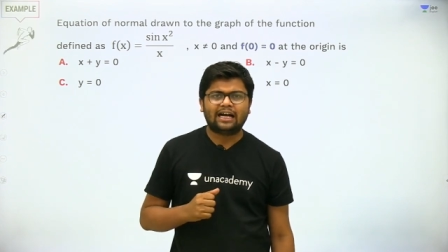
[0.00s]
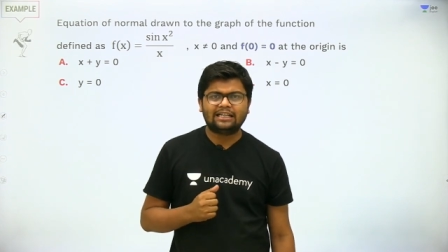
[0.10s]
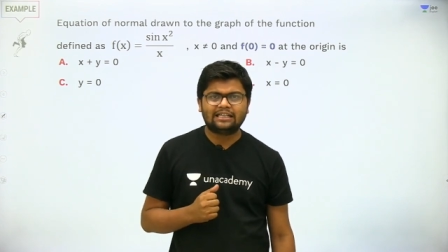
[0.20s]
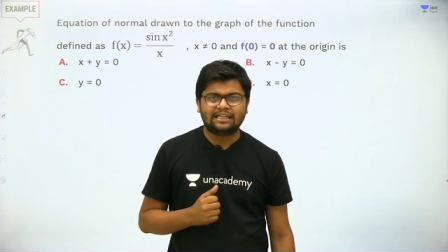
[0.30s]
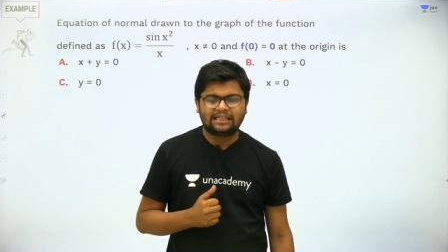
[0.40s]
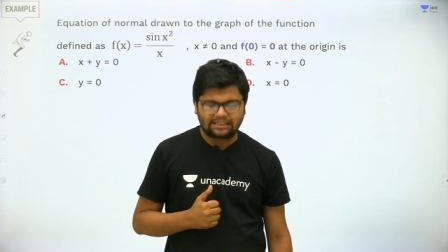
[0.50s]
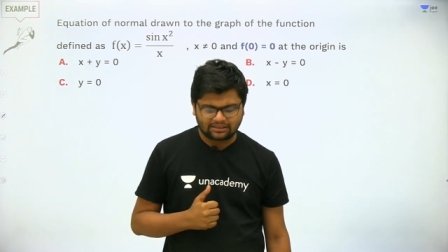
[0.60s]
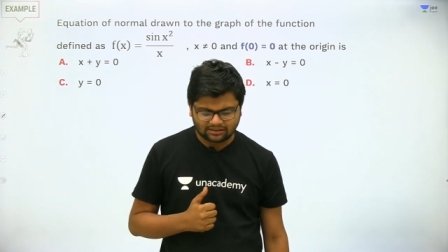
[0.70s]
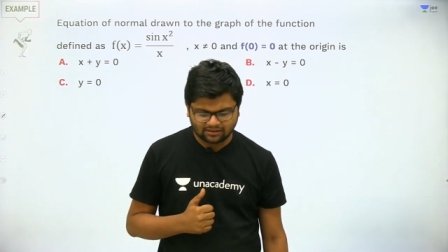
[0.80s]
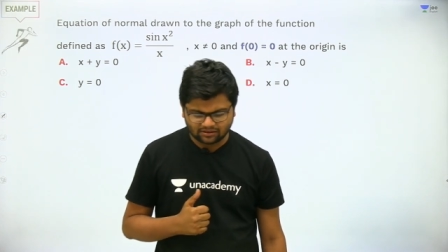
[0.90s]
I need
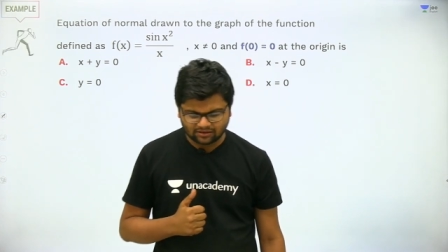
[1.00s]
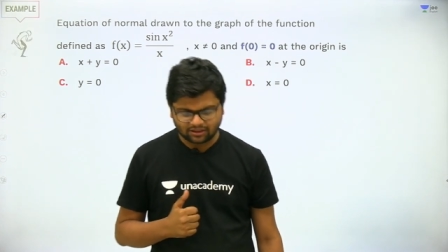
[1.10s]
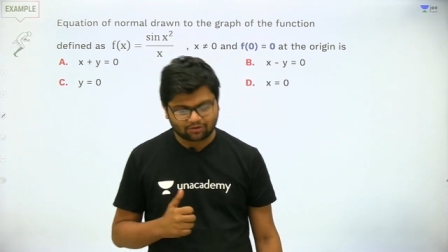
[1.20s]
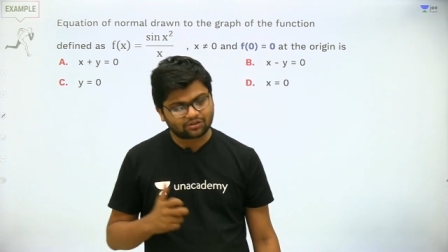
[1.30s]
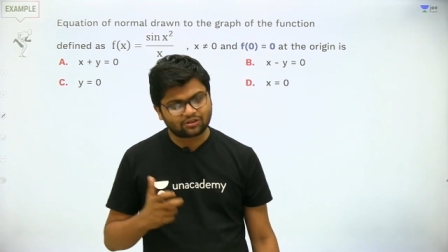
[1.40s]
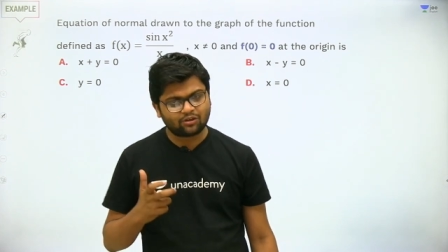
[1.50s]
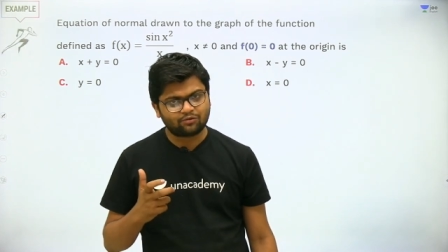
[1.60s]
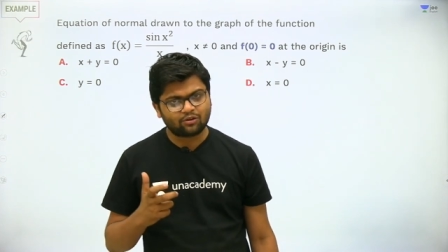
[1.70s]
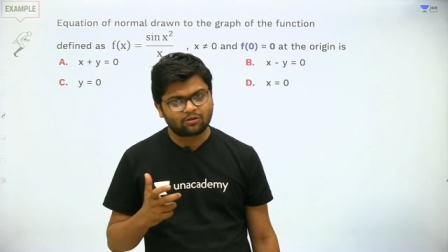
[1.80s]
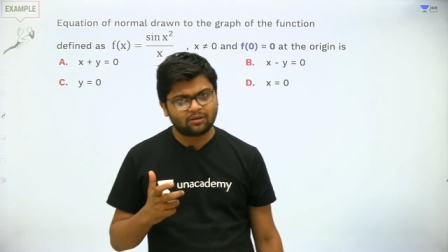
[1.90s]
uh, equation
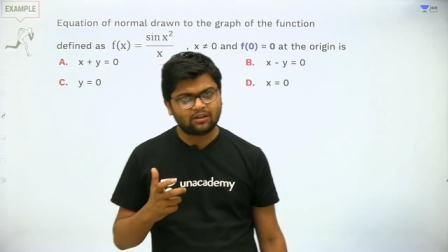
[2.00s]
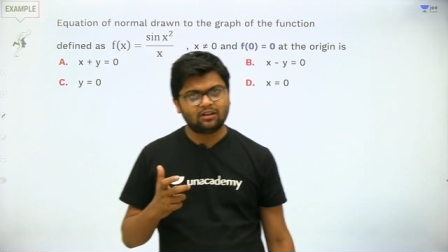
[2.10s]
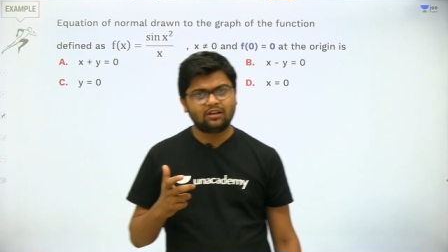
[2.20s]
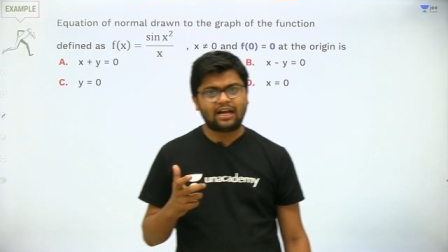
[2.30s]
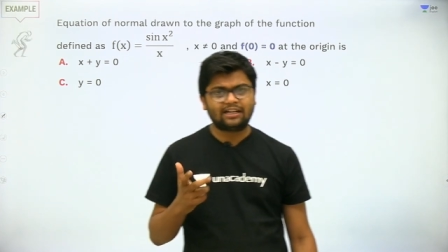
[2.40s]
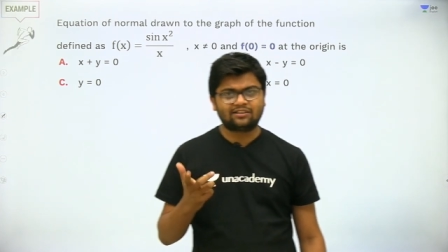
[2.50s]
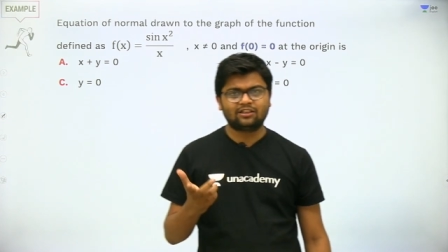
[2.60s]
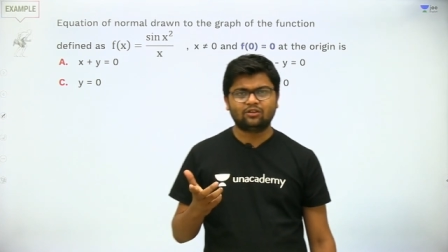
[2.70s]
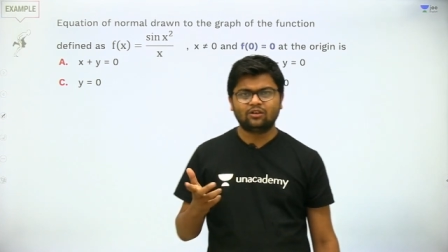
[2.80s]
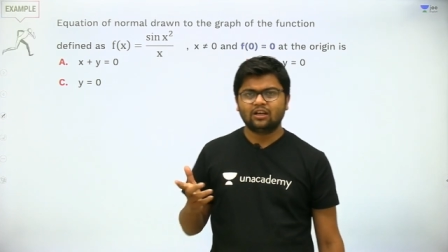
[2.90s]
of normal at
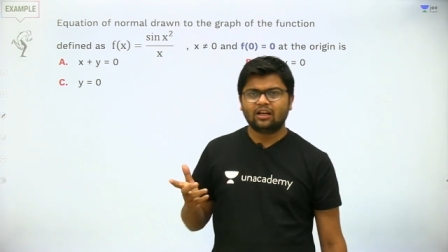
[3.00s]
zero.